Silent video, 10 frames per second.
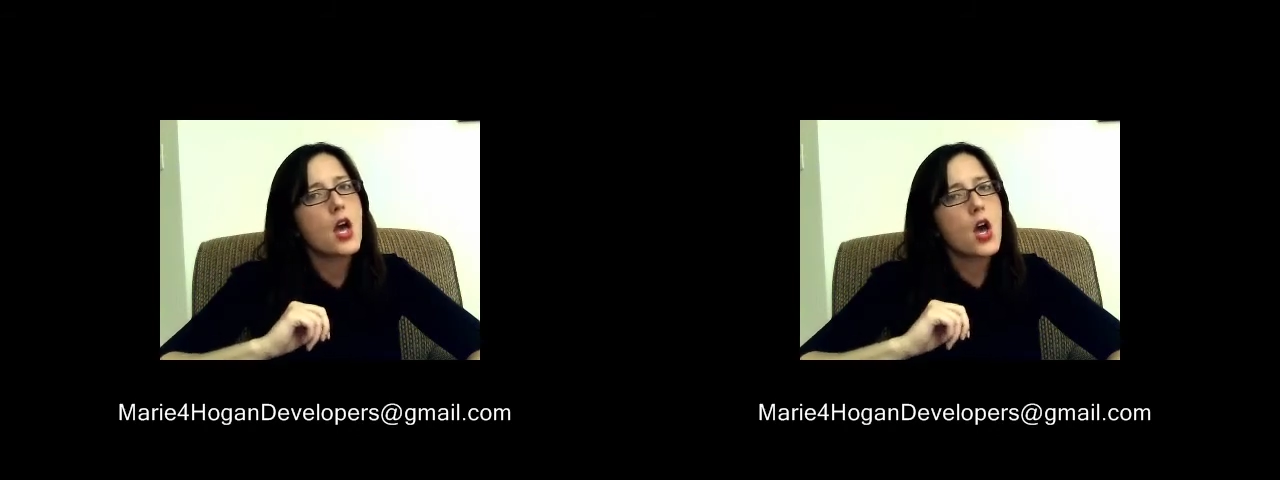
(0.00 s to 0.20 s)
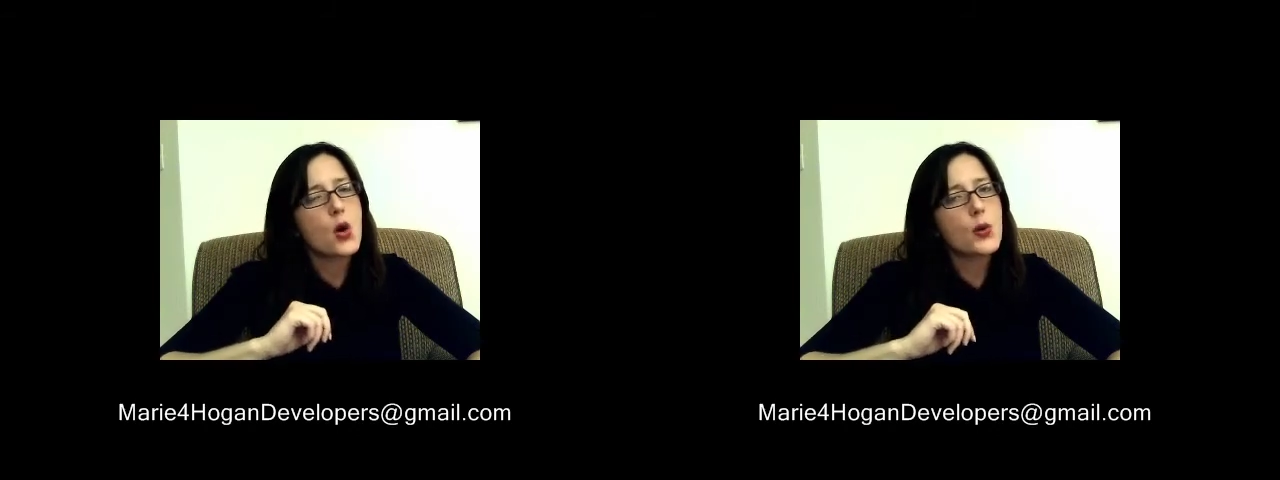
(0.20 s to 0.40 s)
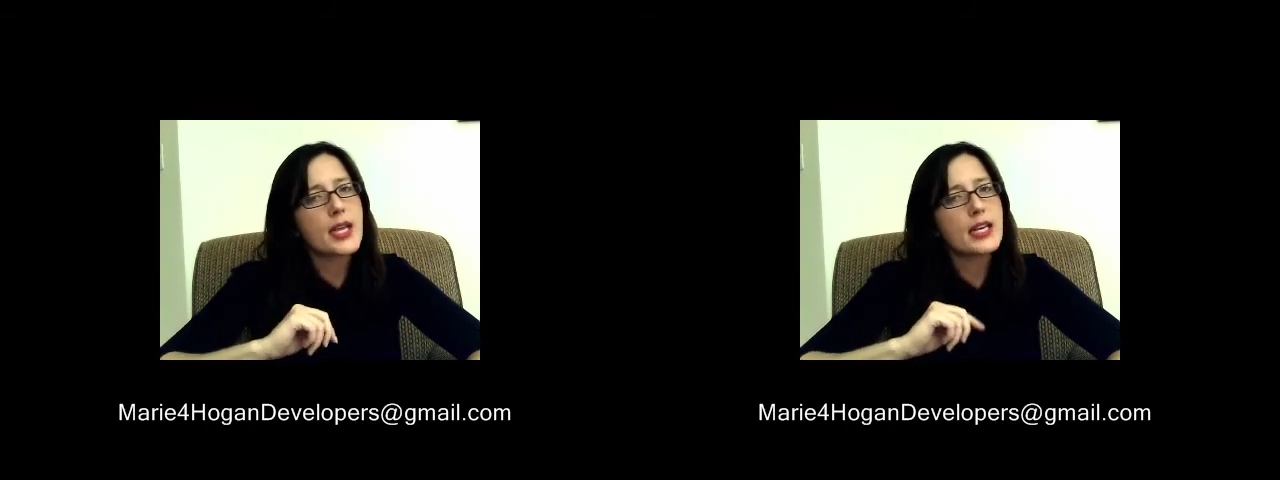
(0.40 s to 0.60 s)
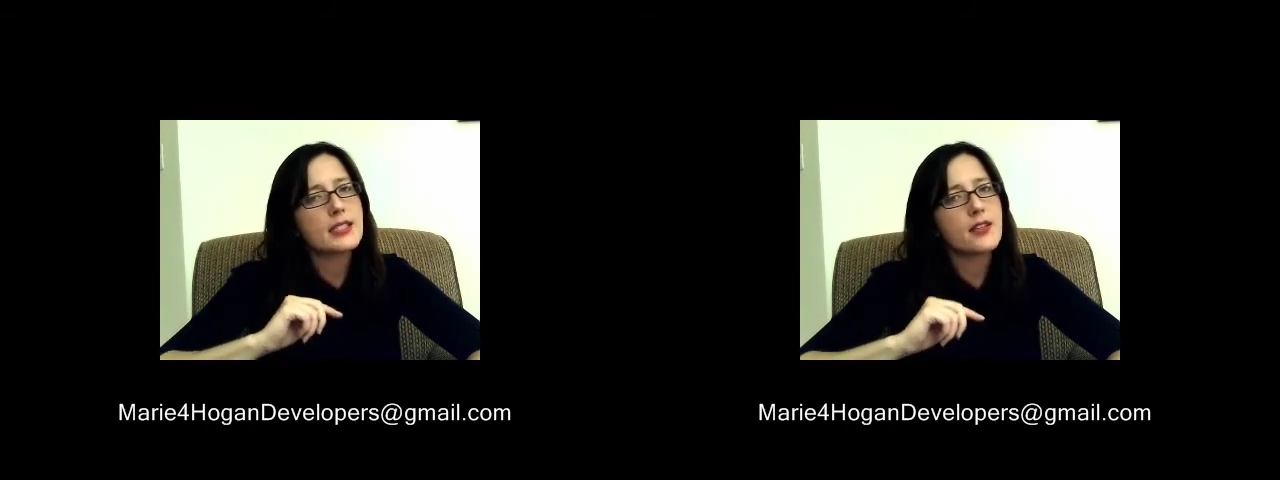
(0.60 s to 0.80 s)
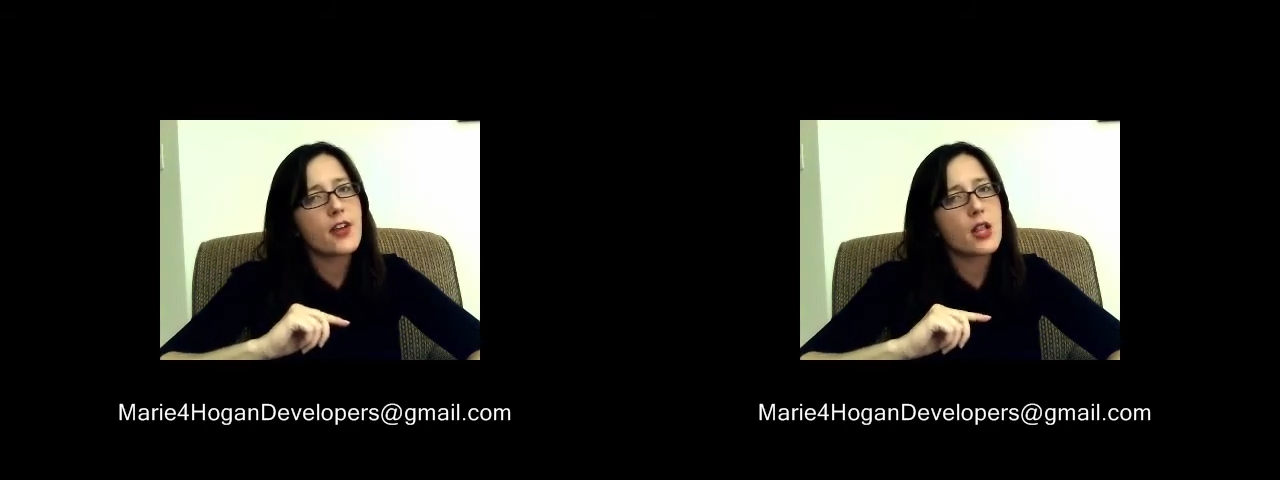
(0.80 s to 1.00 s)
Hogan
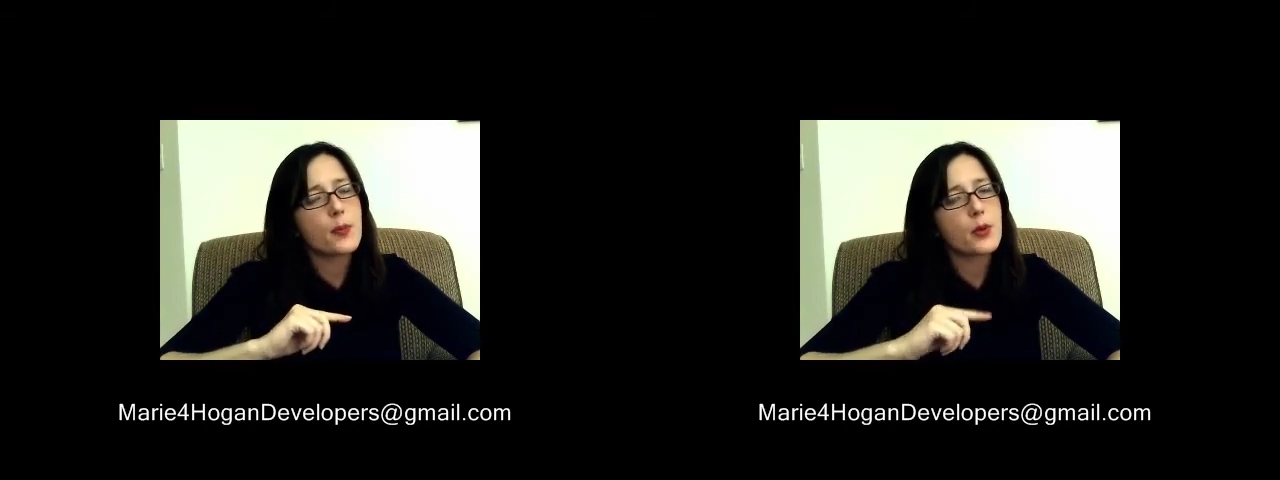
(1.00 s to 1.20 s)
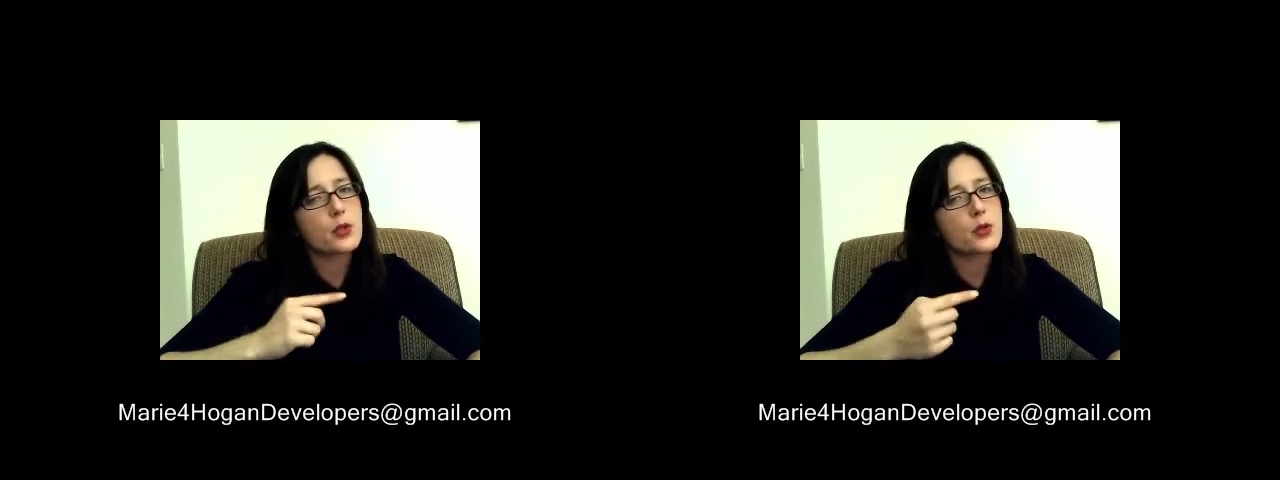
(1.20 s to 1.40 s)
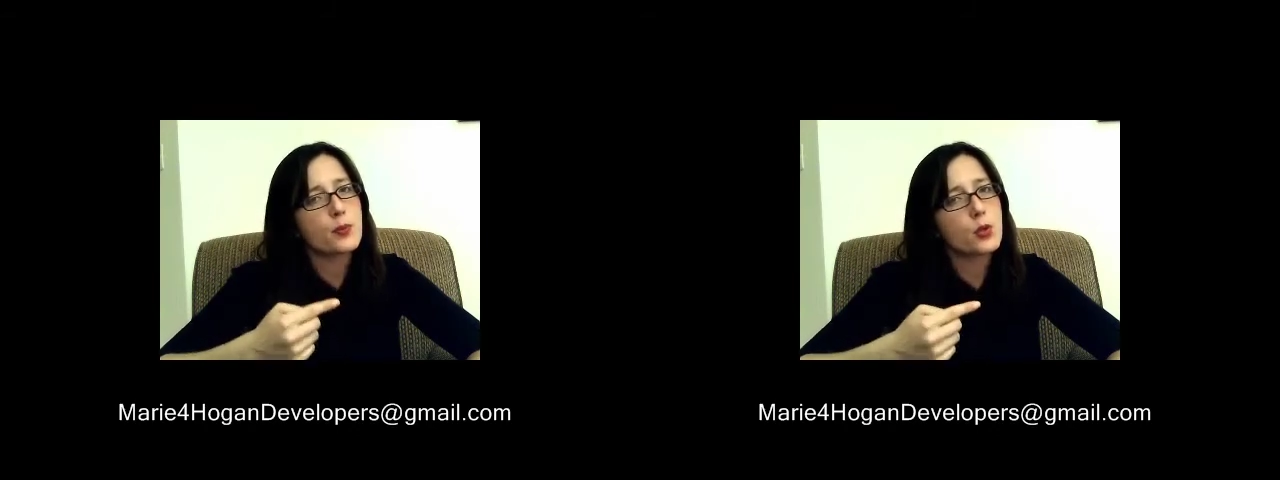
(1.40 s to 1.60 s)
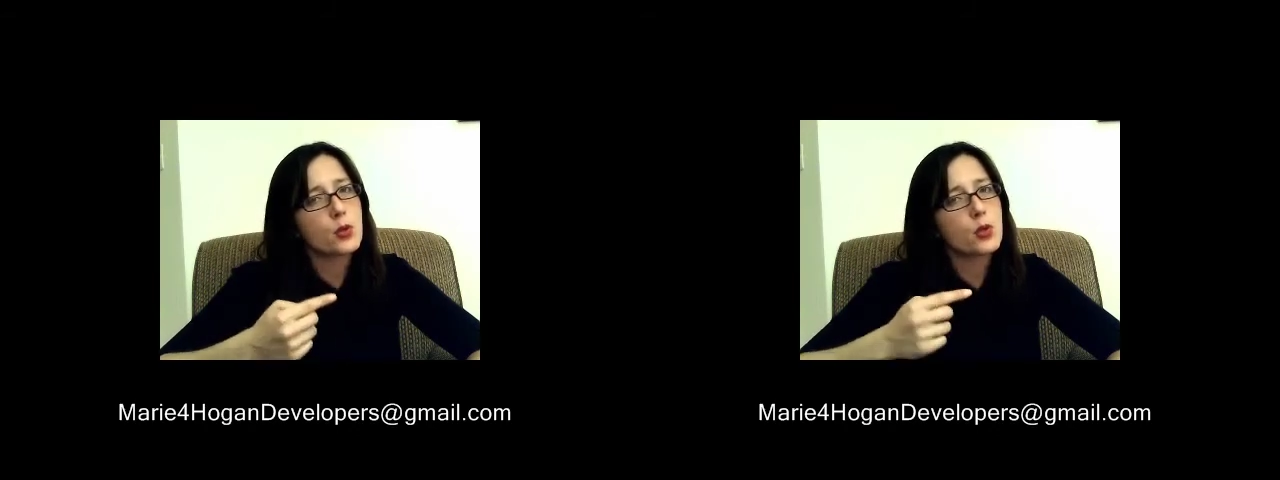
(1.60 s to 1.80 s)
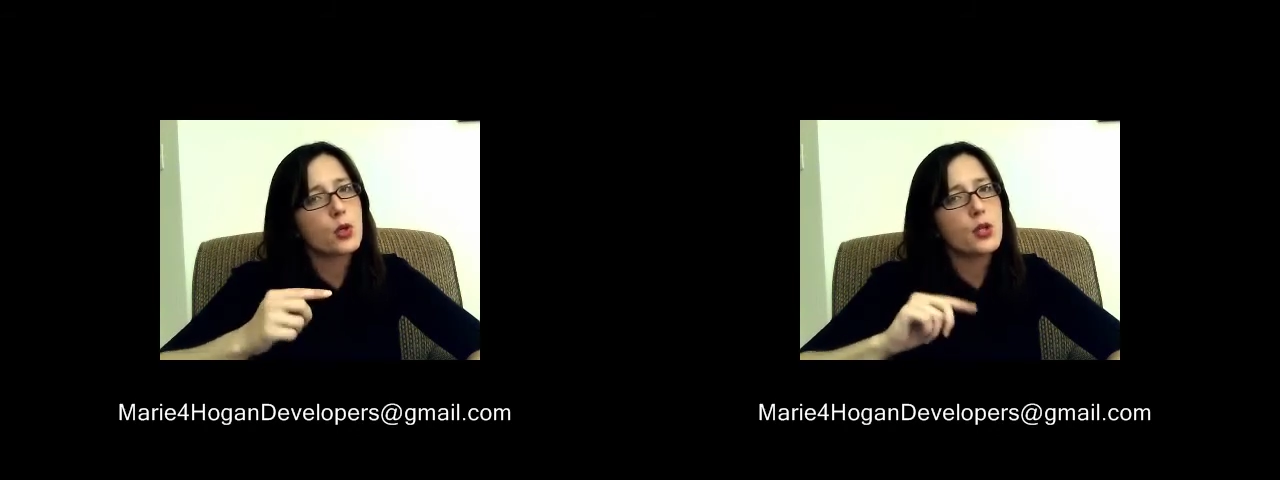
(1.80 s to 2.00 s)
Developers,
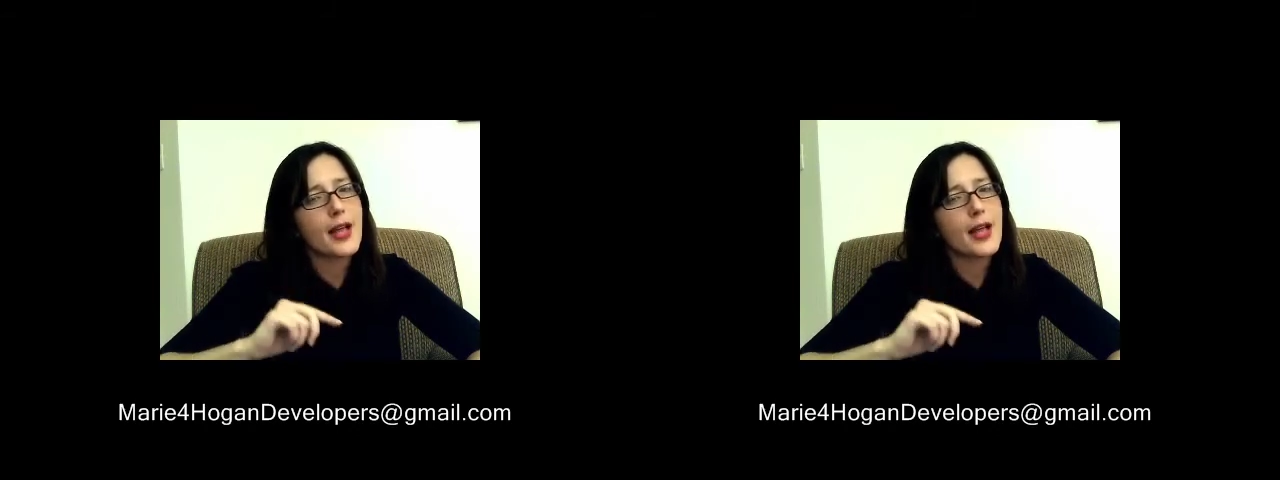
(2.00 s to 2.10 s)
plural,